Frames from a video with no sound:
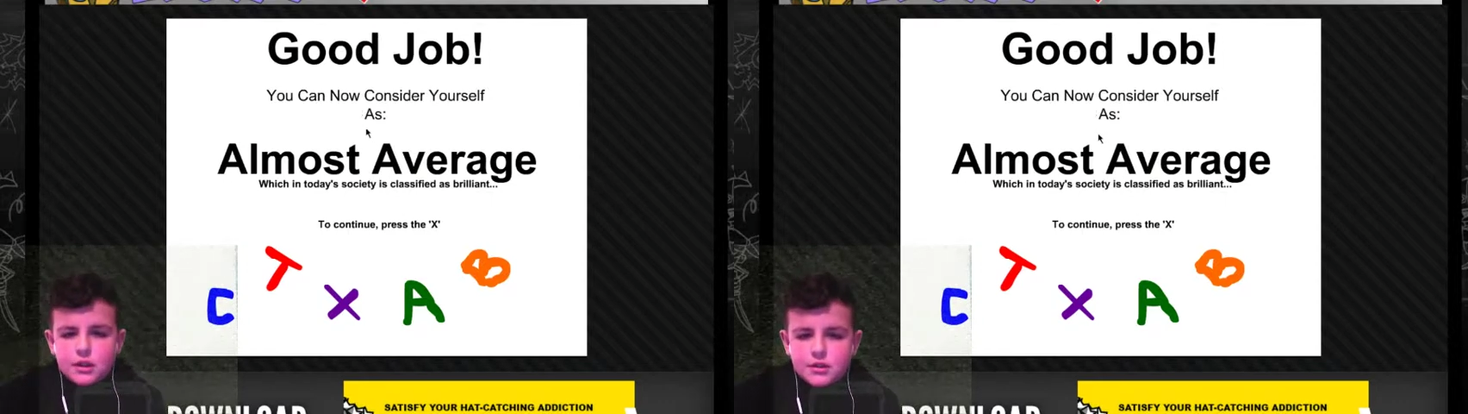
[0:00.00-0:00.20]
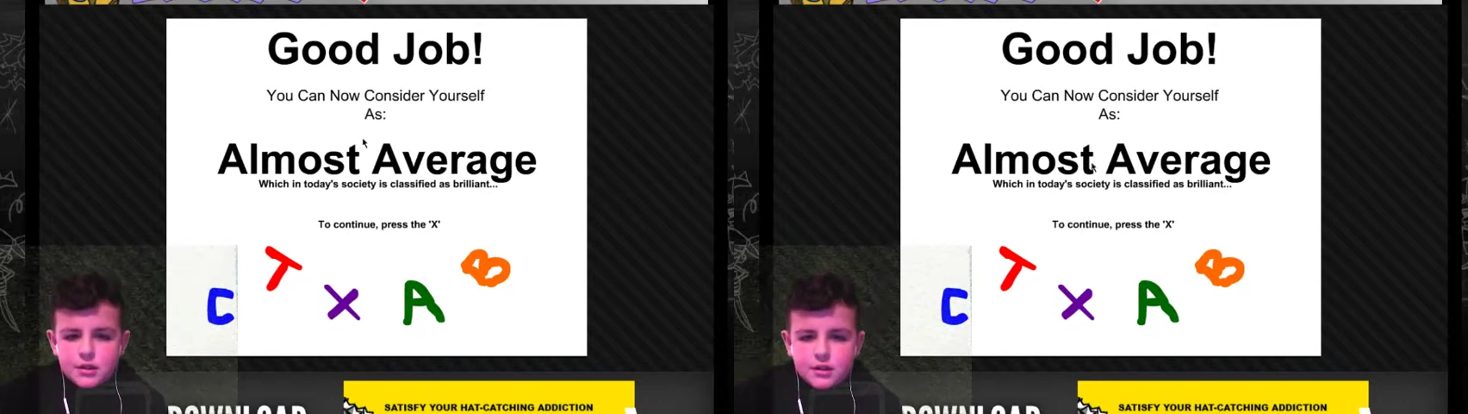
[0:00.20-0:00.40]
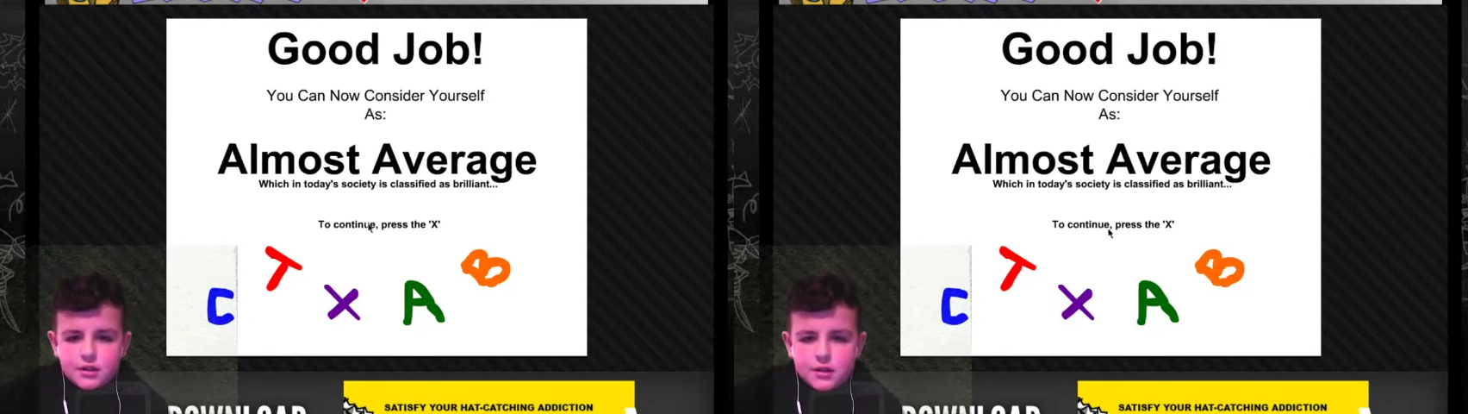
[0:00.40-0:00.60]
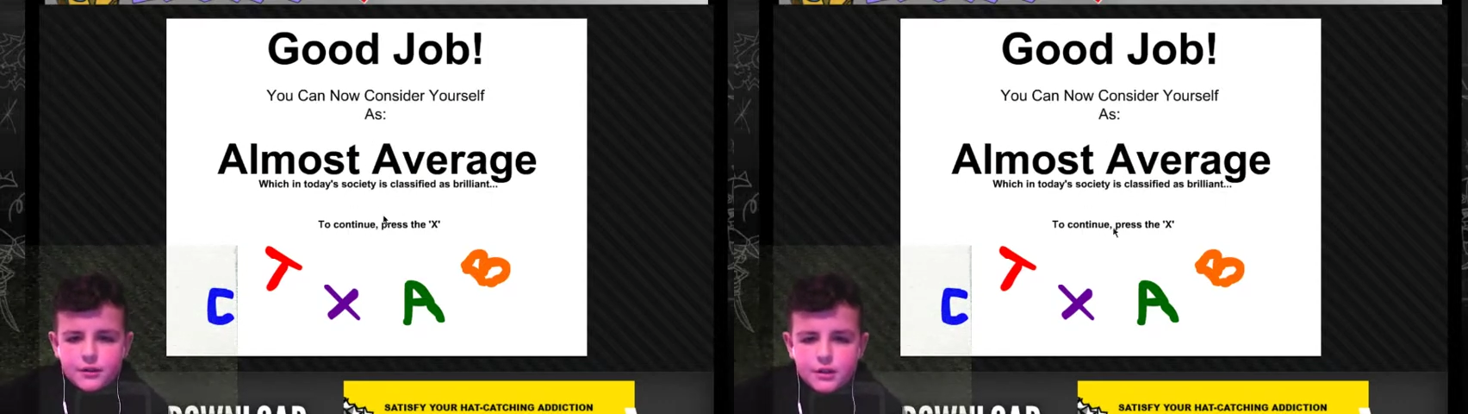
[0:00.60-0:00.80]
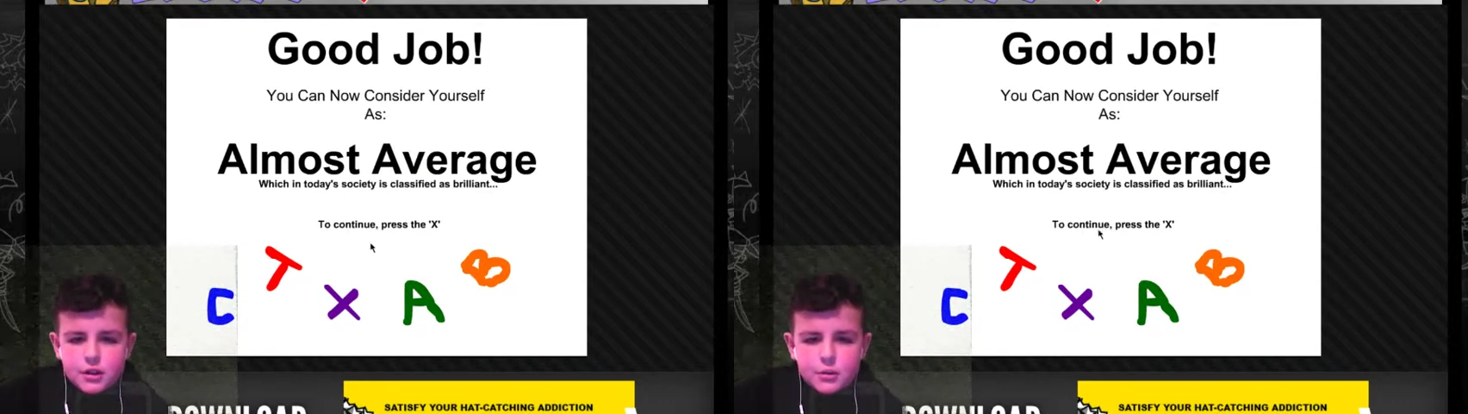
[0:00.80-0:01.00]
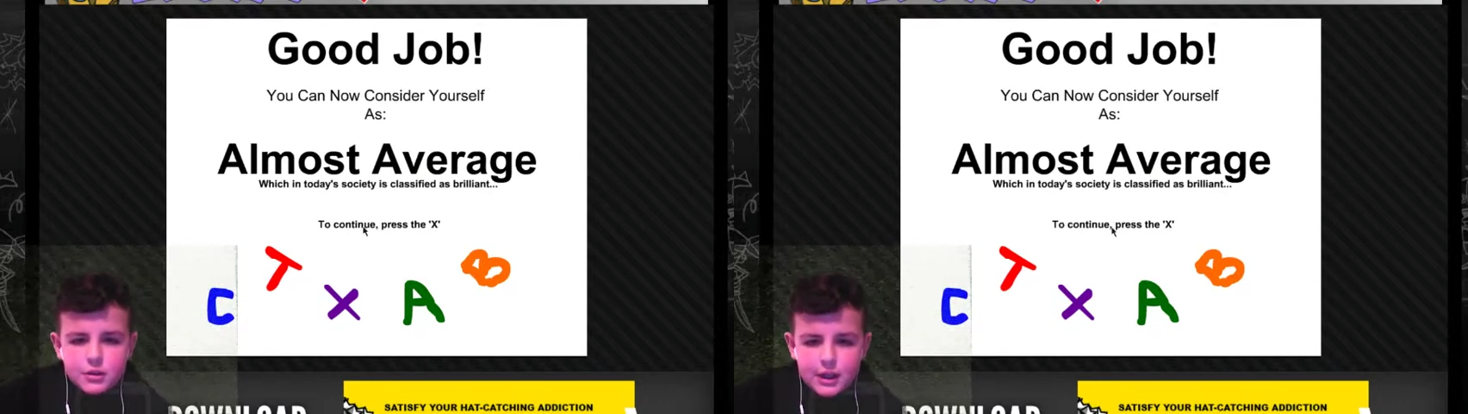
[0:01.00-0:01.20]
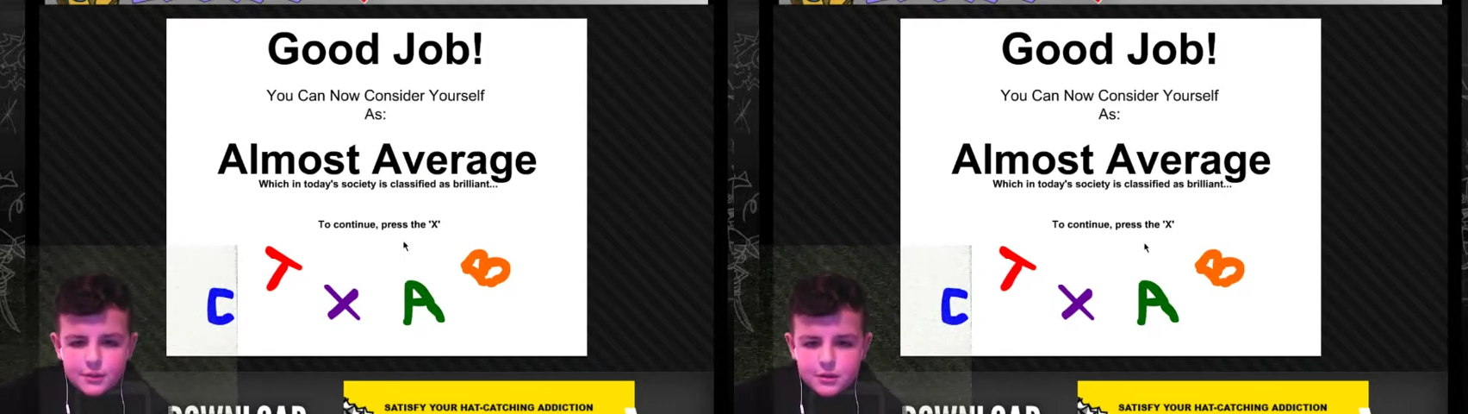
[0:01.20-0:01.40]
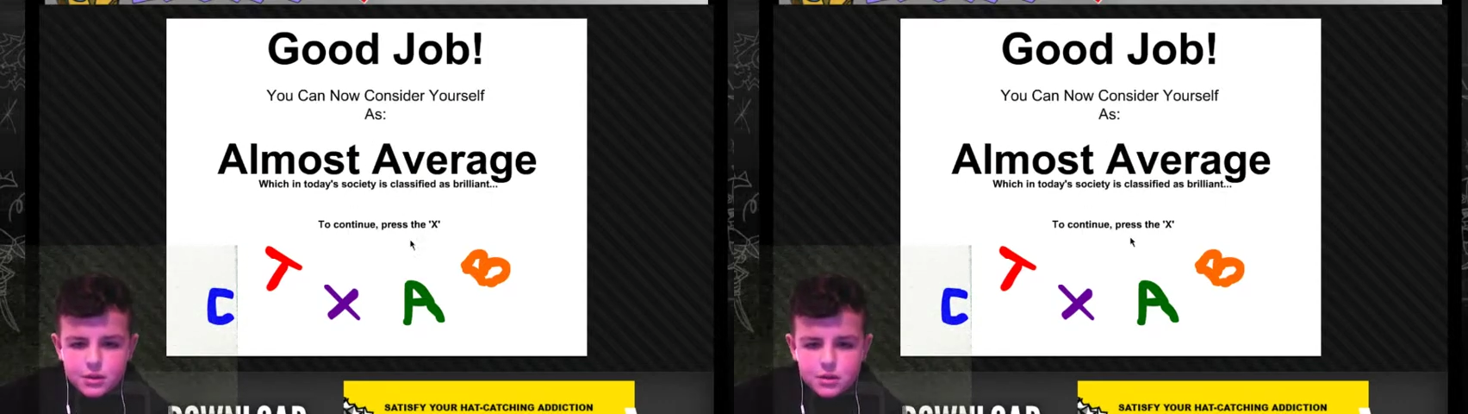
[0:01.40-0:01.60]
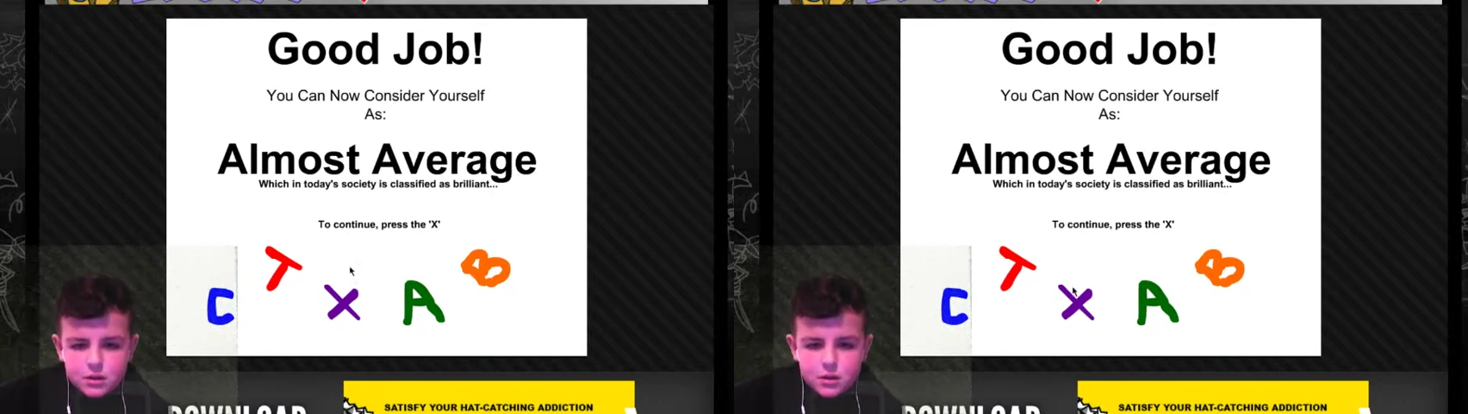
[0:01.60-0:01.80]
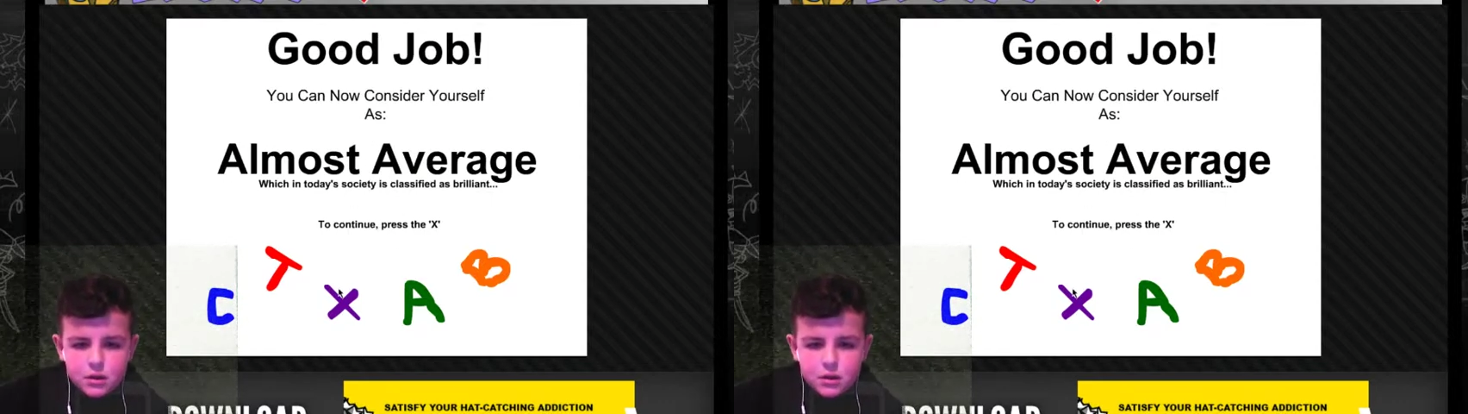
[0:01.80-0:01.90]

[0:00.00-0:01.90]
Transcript: see yourself at almost average.